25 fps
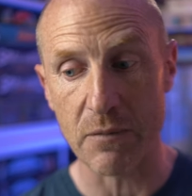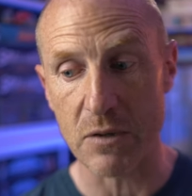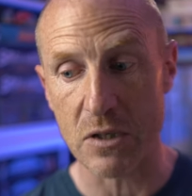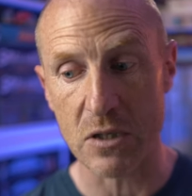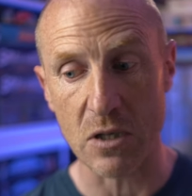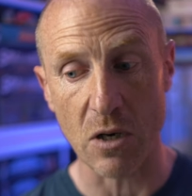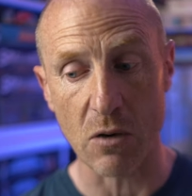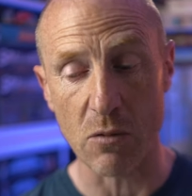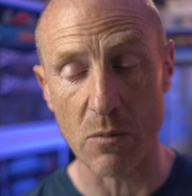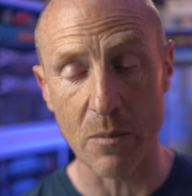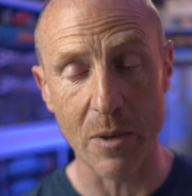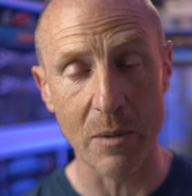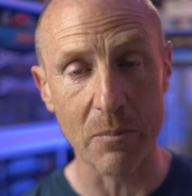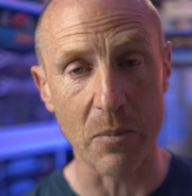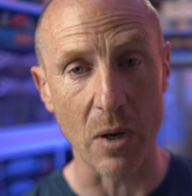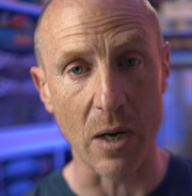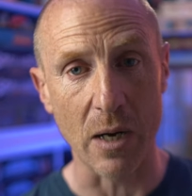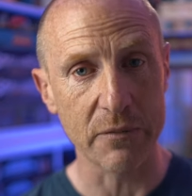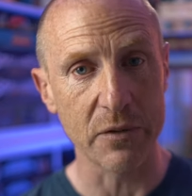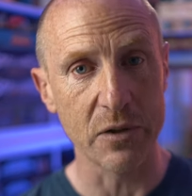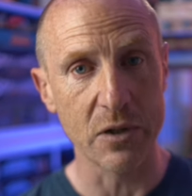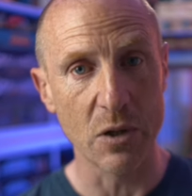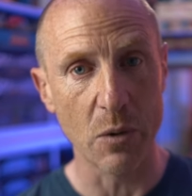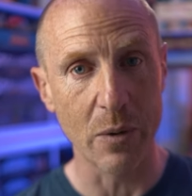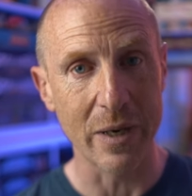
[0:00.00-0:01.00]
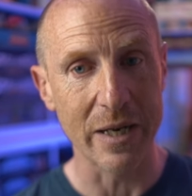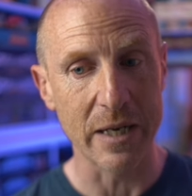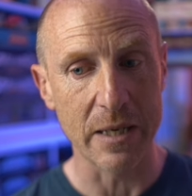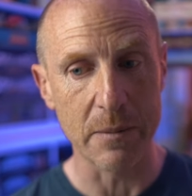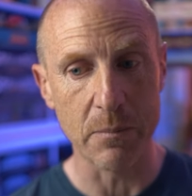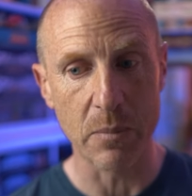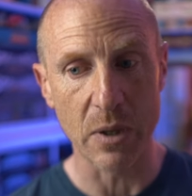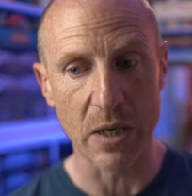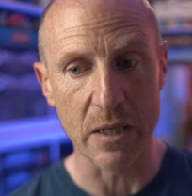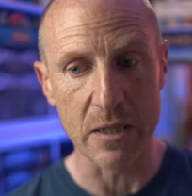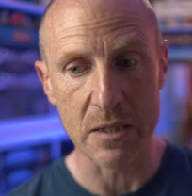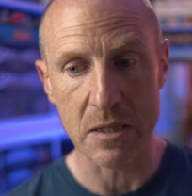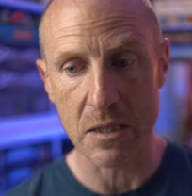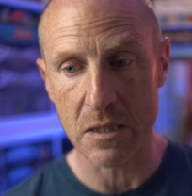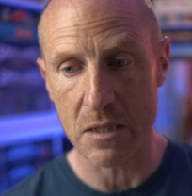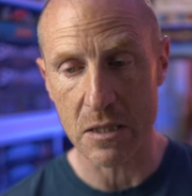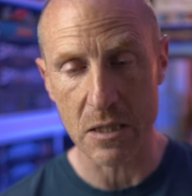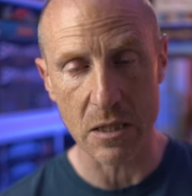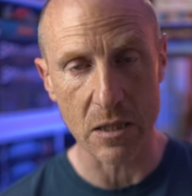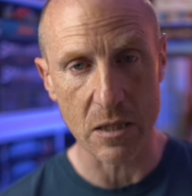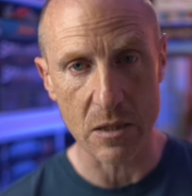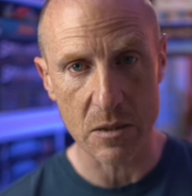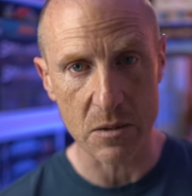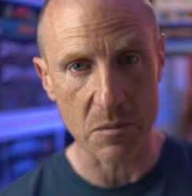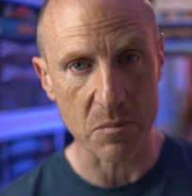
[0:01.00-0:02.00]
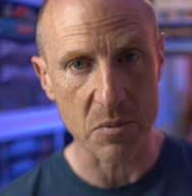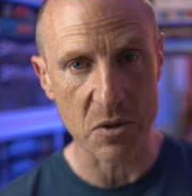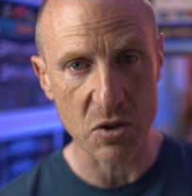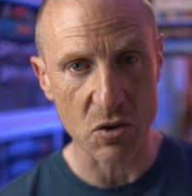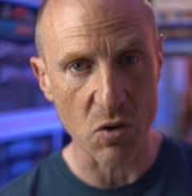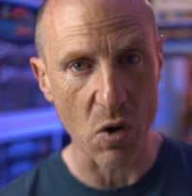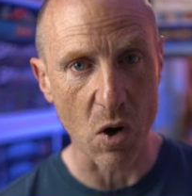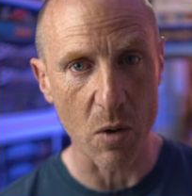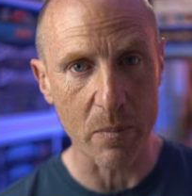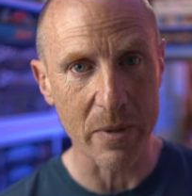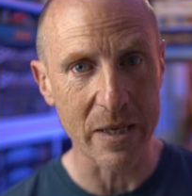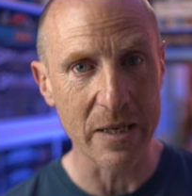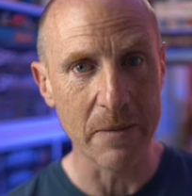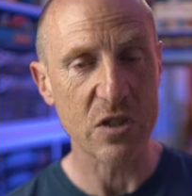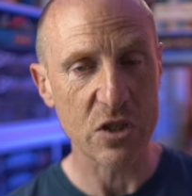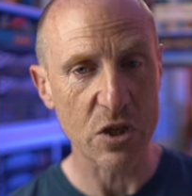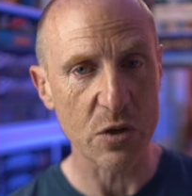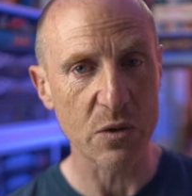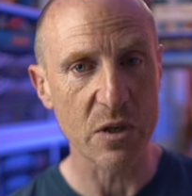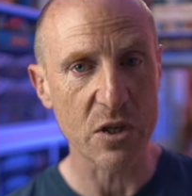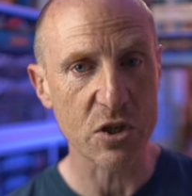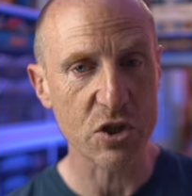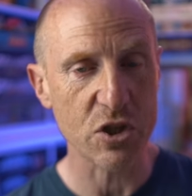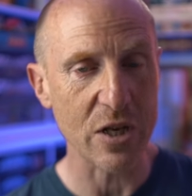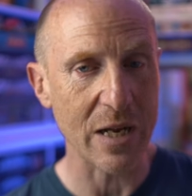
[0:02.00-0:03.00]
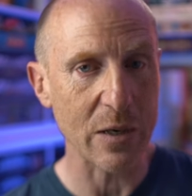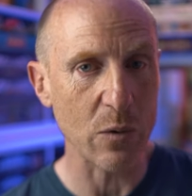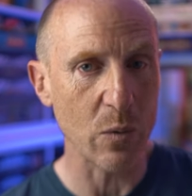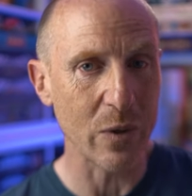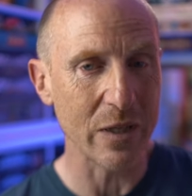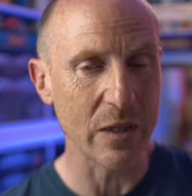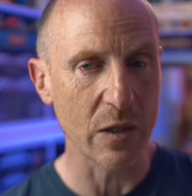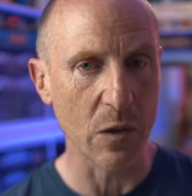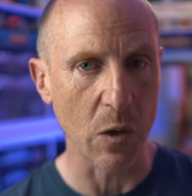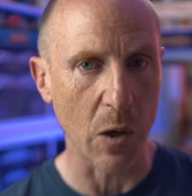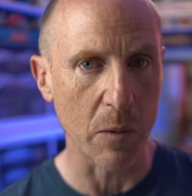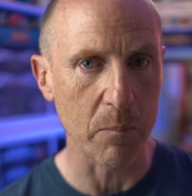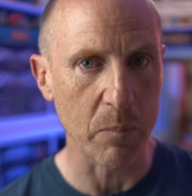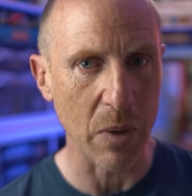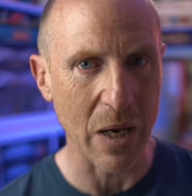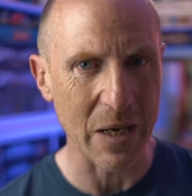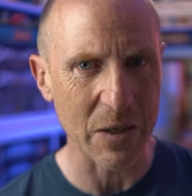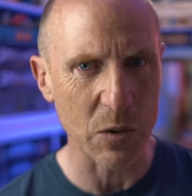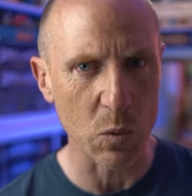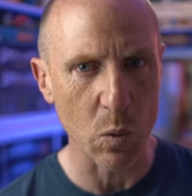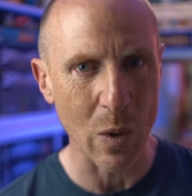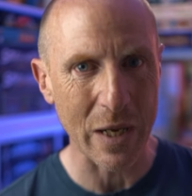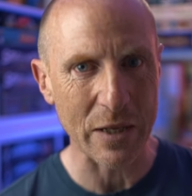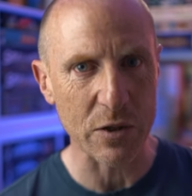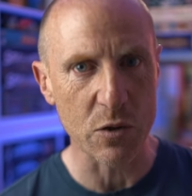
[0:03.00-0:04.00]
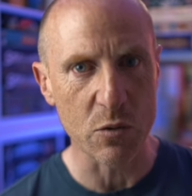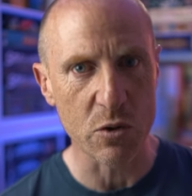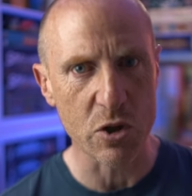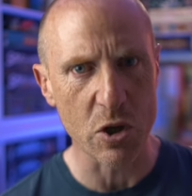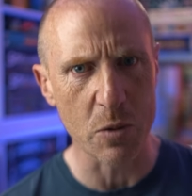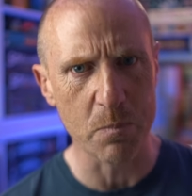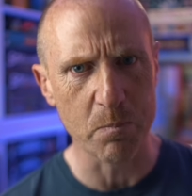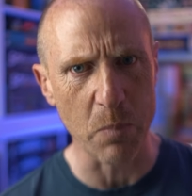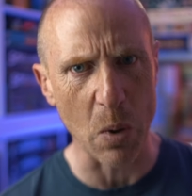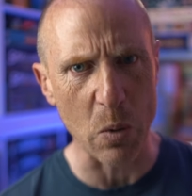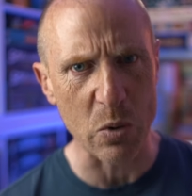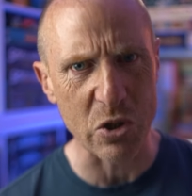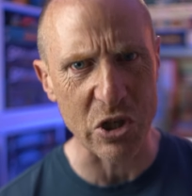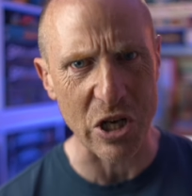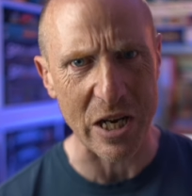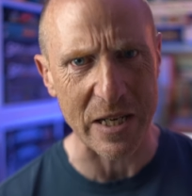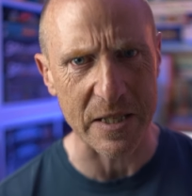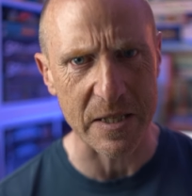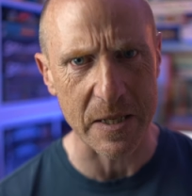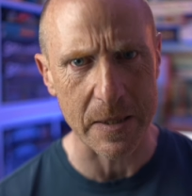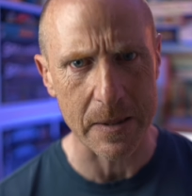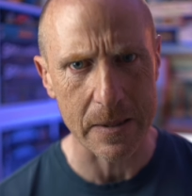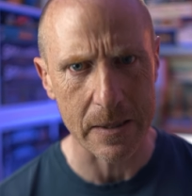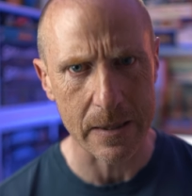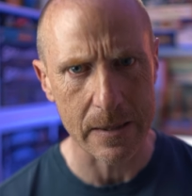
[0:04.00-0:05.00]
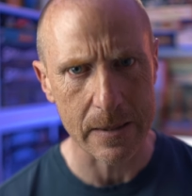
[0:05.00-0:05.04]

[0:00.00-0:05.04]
So remember, if you're new here, then please consider subscribing to this channel with the like button, all that YouTube bullshit.